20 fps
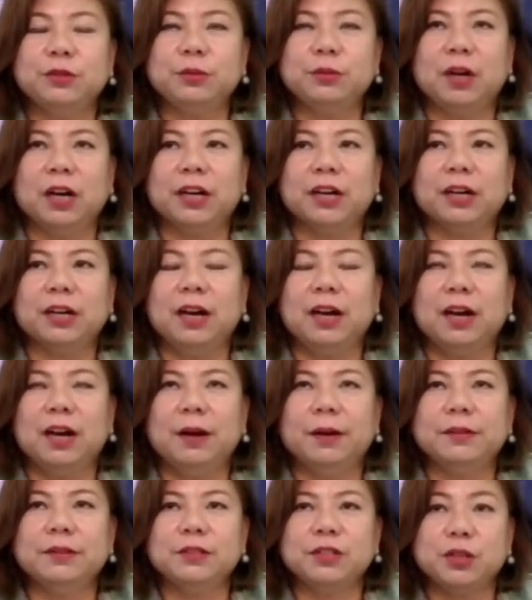
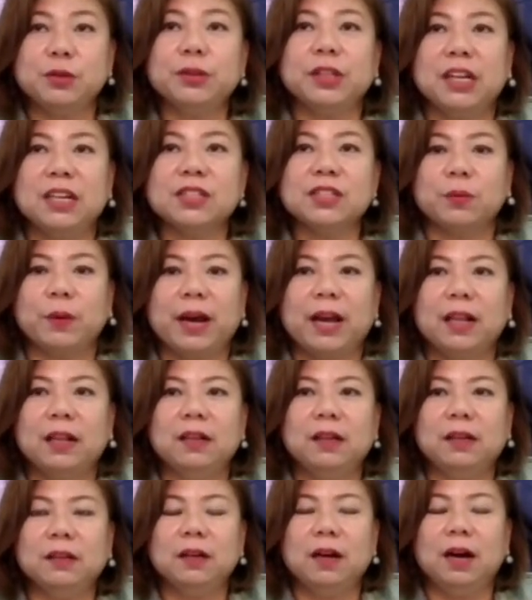our duties
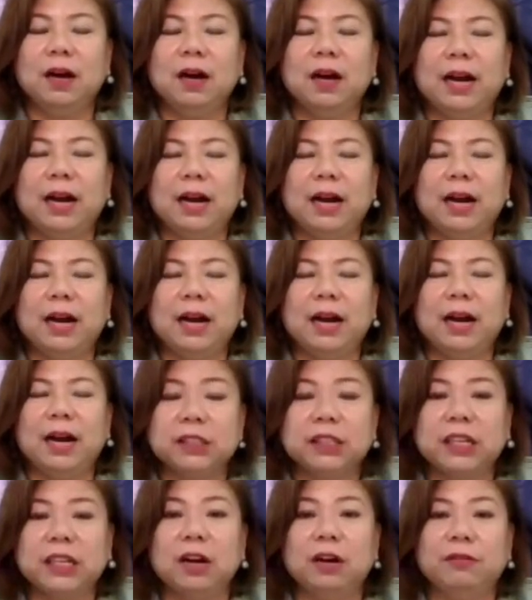well as
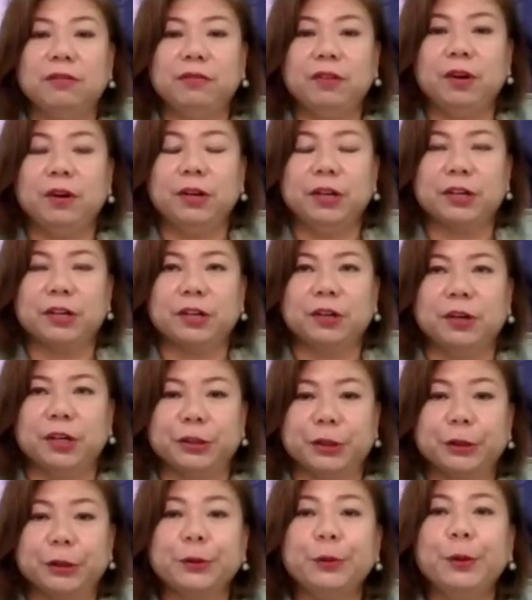faculty of law, Your
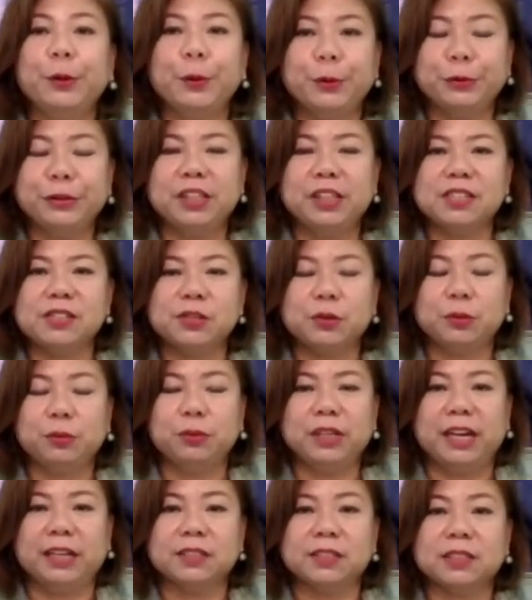Honor, to whom these
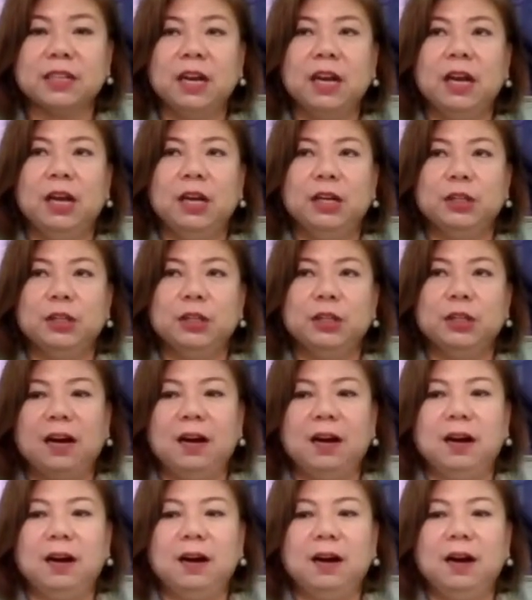students to
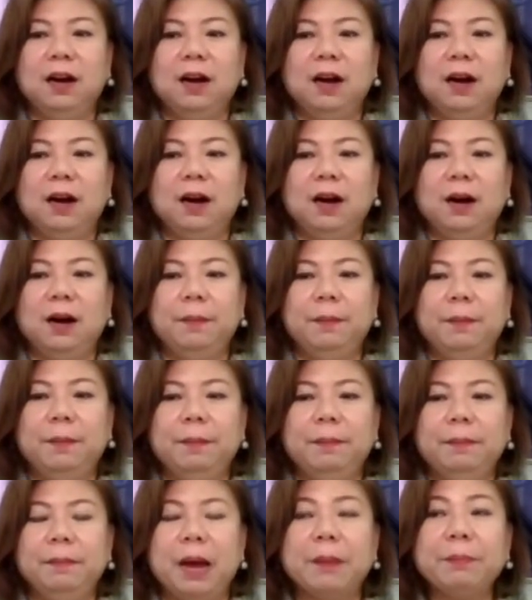be
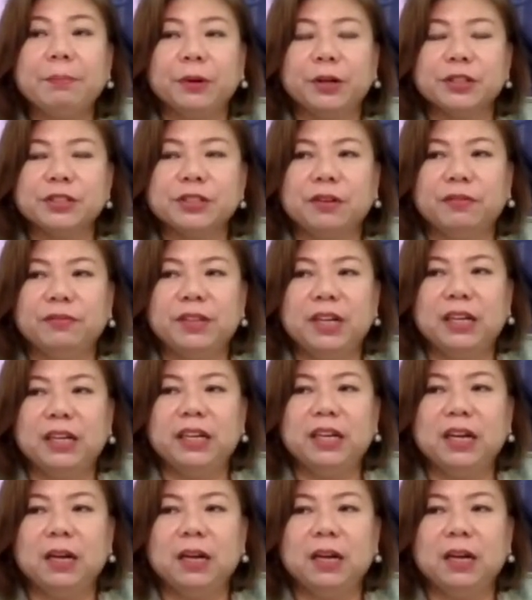members of the